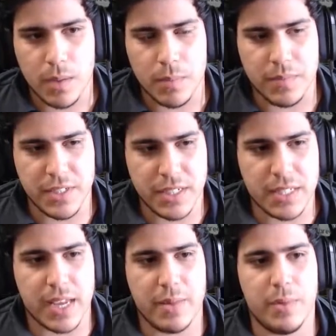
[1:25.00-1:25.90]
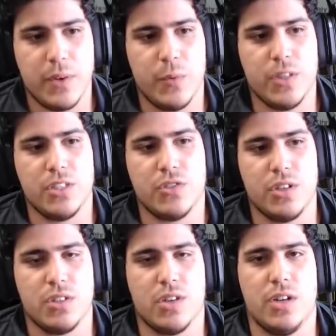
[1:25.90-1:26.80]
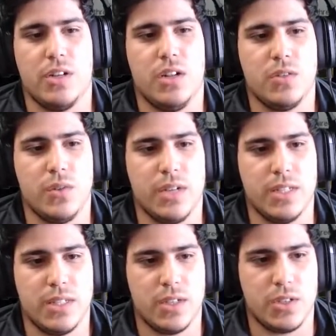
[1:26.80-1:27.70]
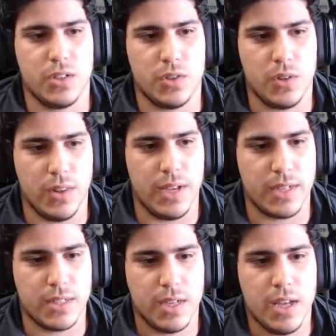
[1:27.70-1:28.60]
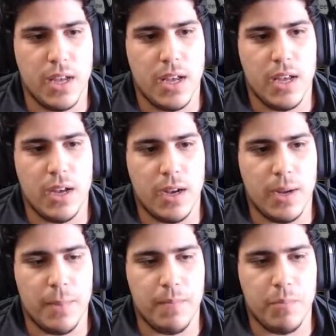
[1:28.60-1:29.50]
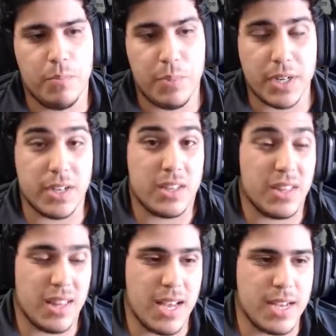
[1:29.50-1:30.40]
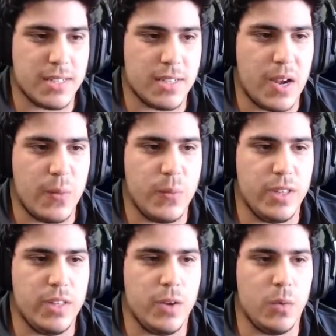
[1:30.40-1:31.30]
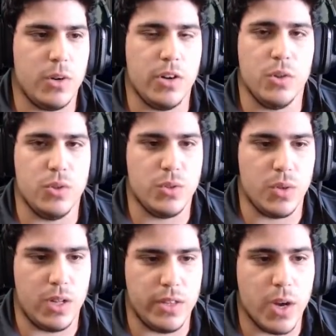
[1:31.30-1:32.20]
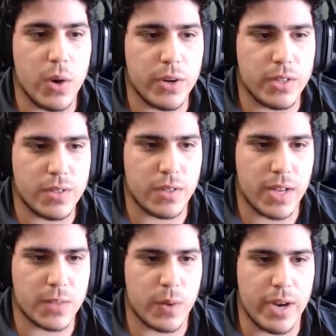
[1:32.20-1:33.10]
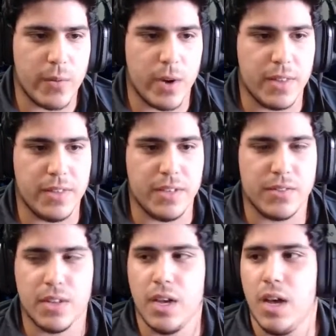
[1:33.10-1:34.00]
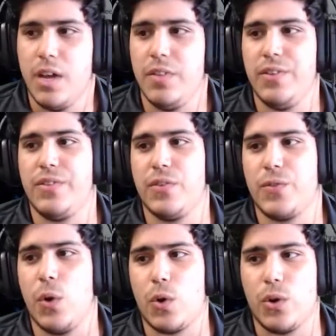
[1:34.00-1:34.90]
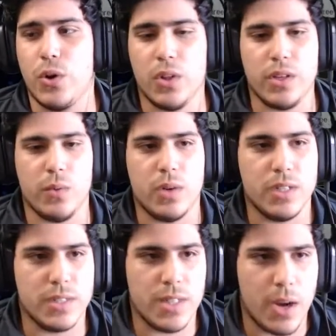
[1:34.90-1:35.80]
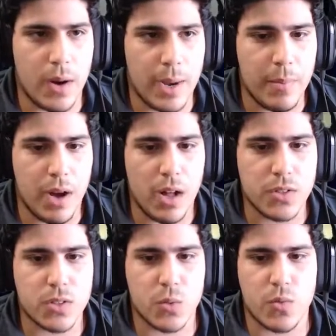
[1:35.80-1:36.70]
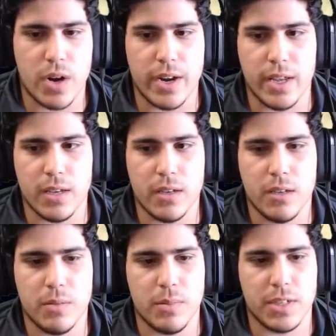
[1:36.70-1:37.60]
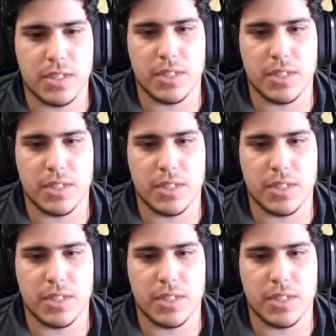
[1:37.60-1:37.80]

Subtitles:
this can be a really strong start also against other control decks. But nonetheless, I really don't want to lose to all the Odins, so that's why I run these so early ones. Now I'm also running, because it's